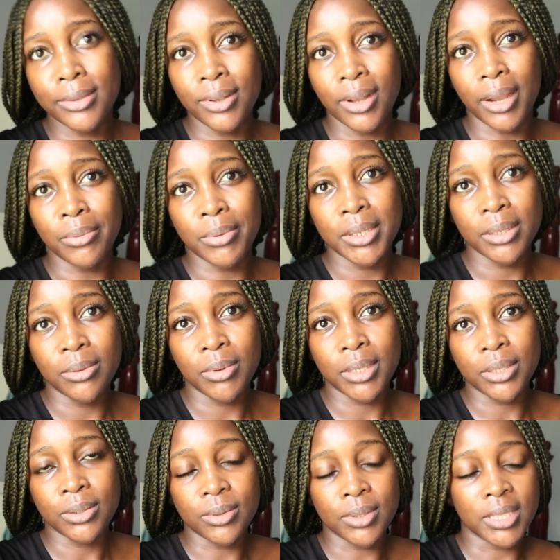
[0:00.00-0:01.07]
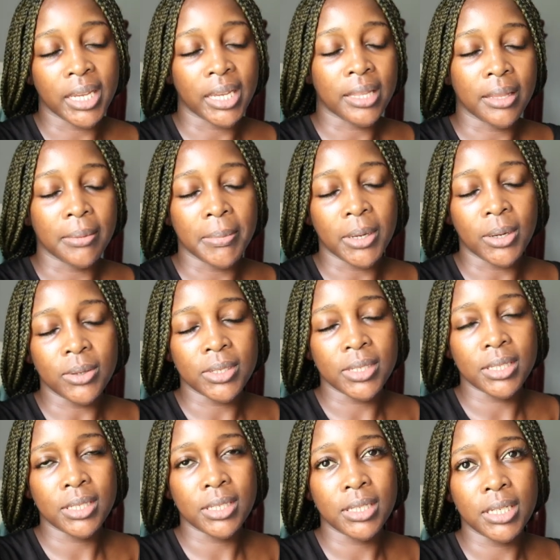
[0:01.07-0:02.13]
so I really want to take them out.
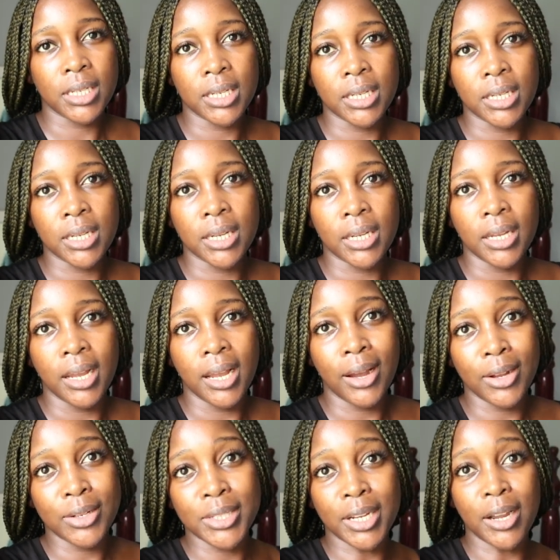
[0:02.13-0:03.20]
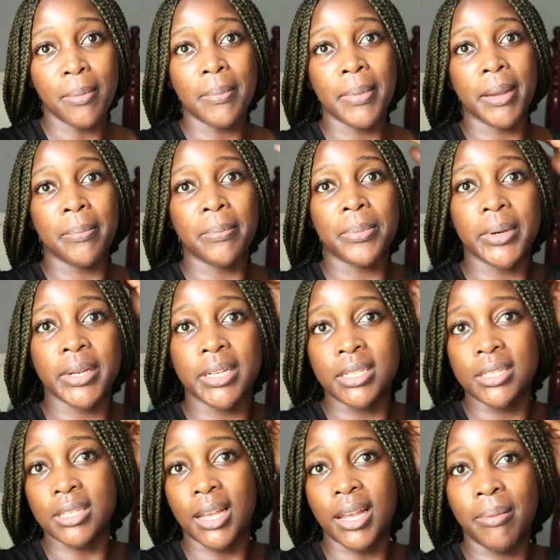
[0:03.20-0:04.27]
I want to cut my
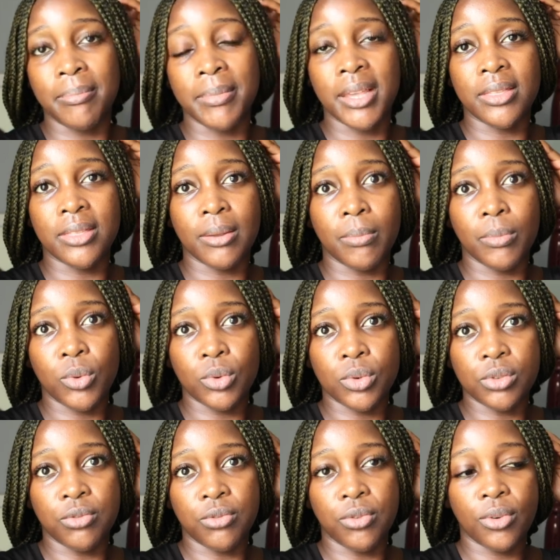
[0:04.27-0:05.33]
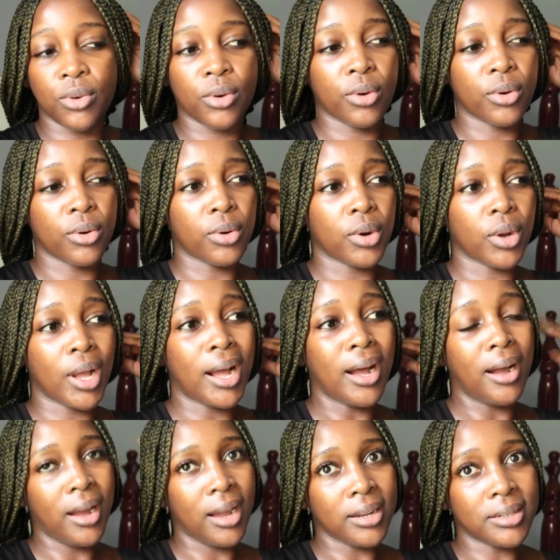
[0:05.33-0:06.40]
braids. I'm in the mood for a
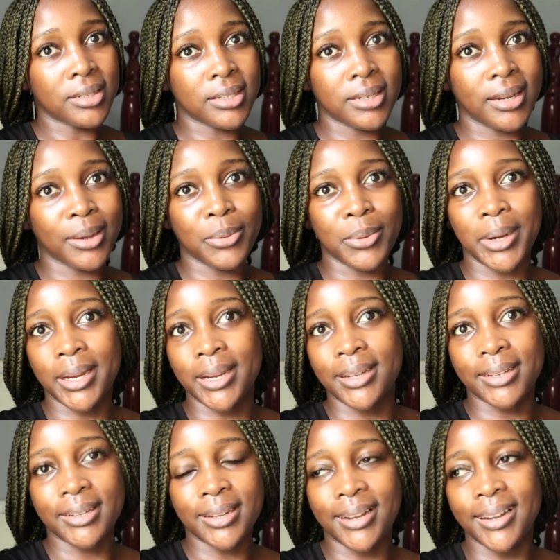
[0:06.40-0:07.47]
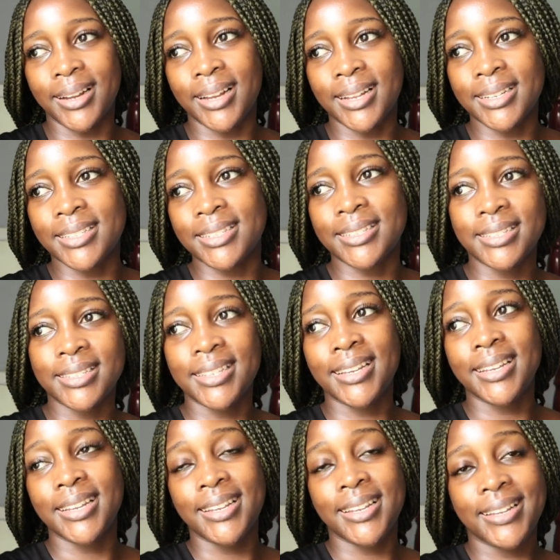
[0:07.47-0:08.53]
hat, like wearing a hat.
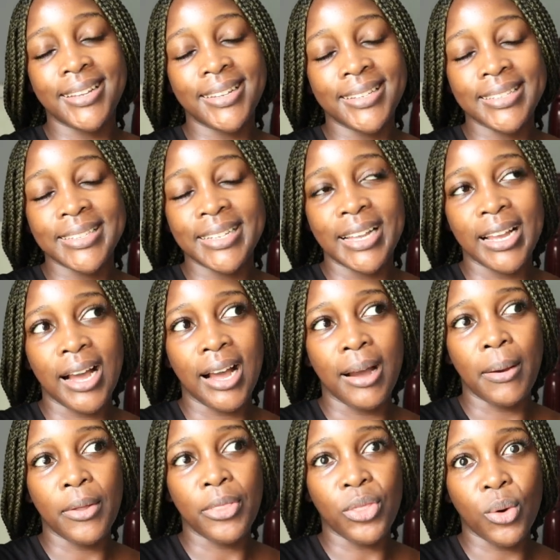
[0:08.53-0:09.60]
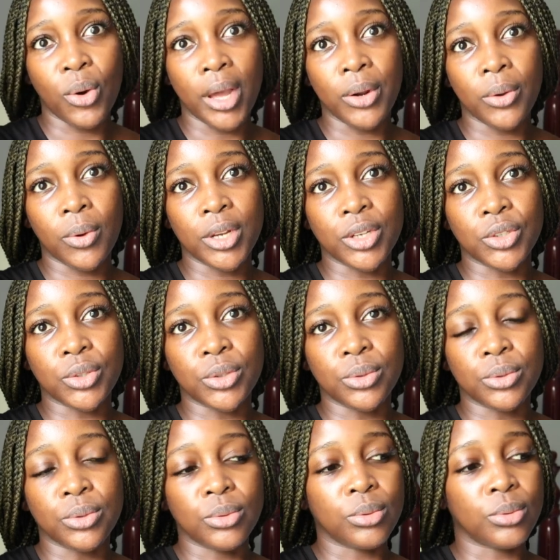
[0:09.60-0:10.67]
Though I don't want
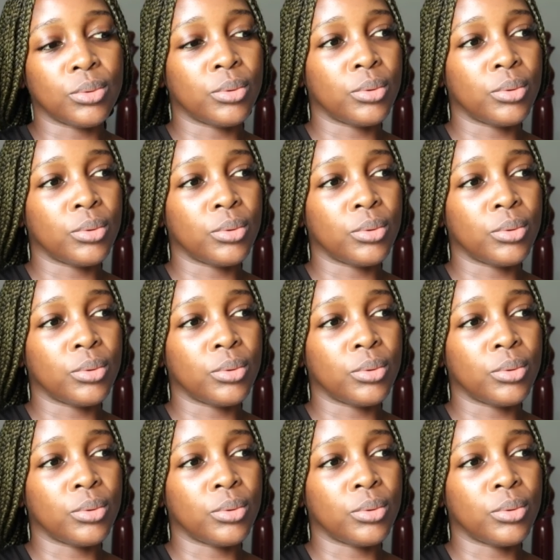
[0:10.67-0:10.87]
to